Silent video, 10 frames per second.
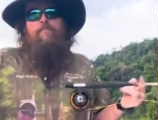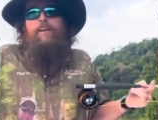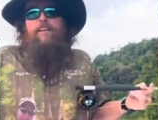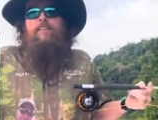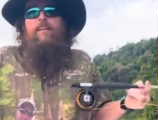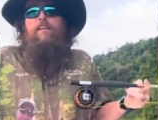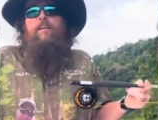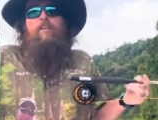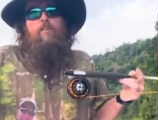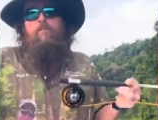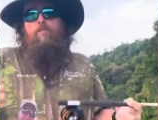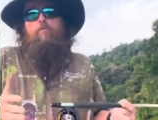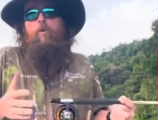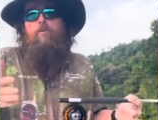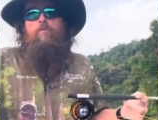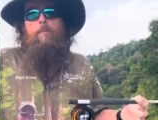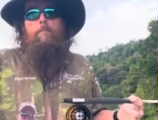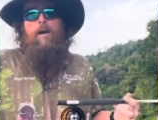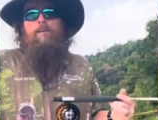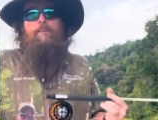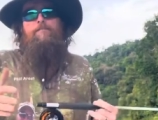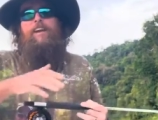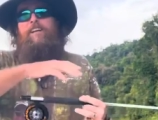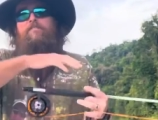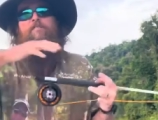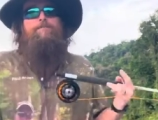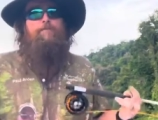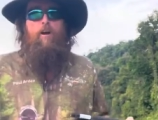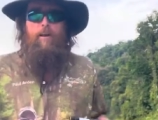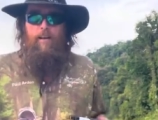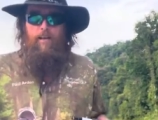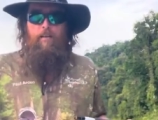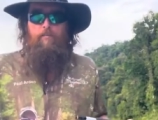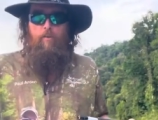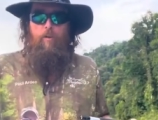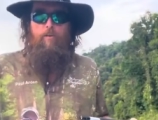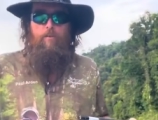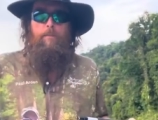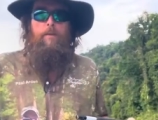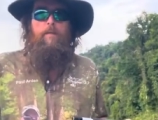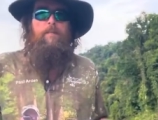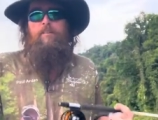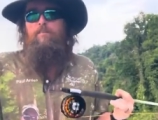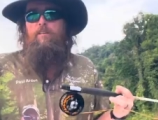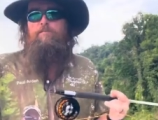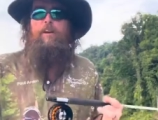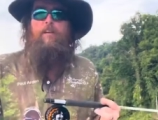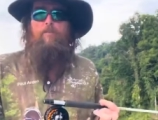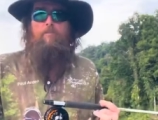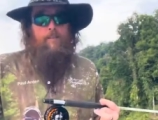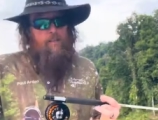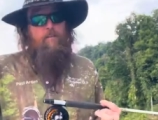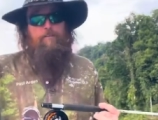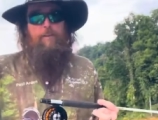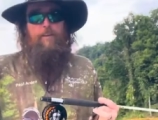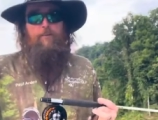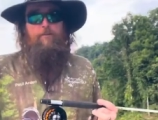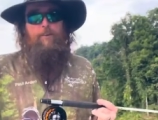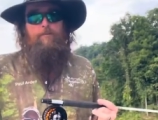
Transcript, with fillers: affecting, the, the rod tip path affects the fly leg of the loop. It doesn't affect, the, it does affect the rod,